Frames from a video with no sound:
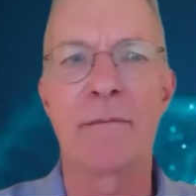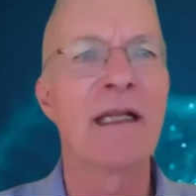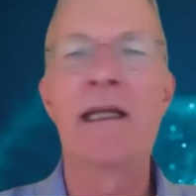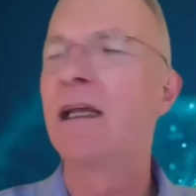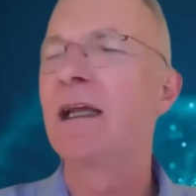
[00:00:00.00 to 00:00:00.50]

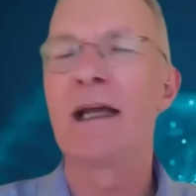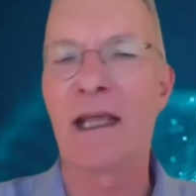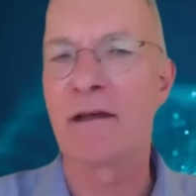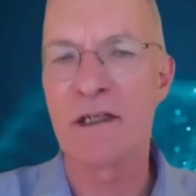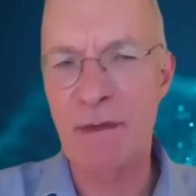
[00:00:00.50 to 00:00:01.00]
But
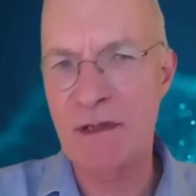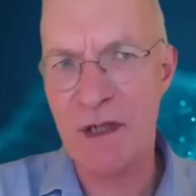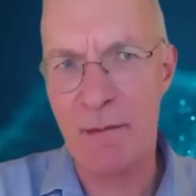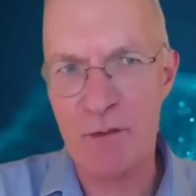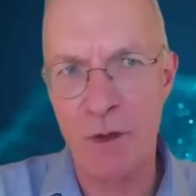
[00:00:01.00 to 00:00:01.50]
again, there's been
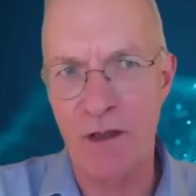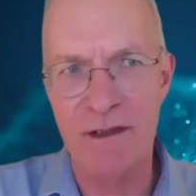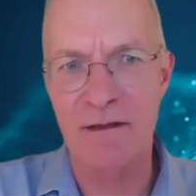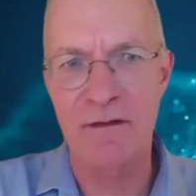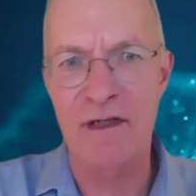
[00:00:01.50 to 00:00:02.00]
so much
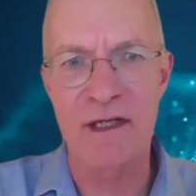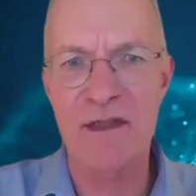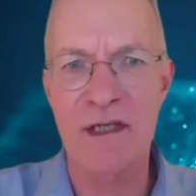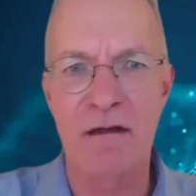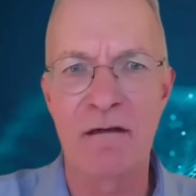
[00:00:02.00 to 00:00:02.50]
work done on
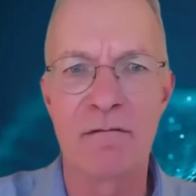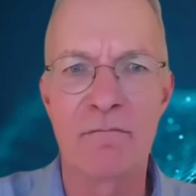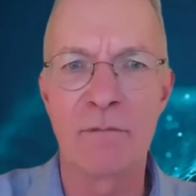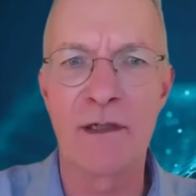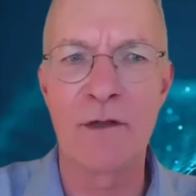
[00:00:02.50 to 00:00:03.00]
this. So
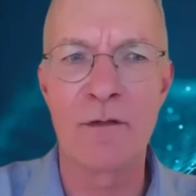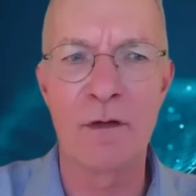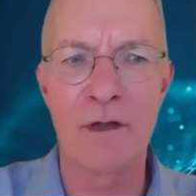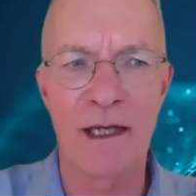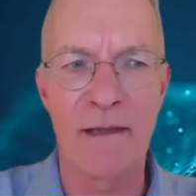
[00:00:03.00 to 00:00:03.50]
when you
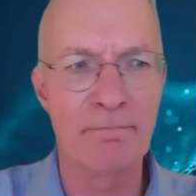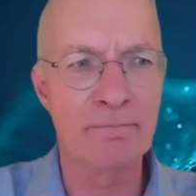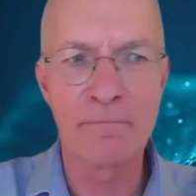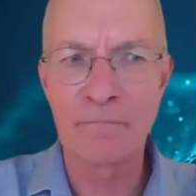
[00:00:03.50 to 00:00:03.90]
look at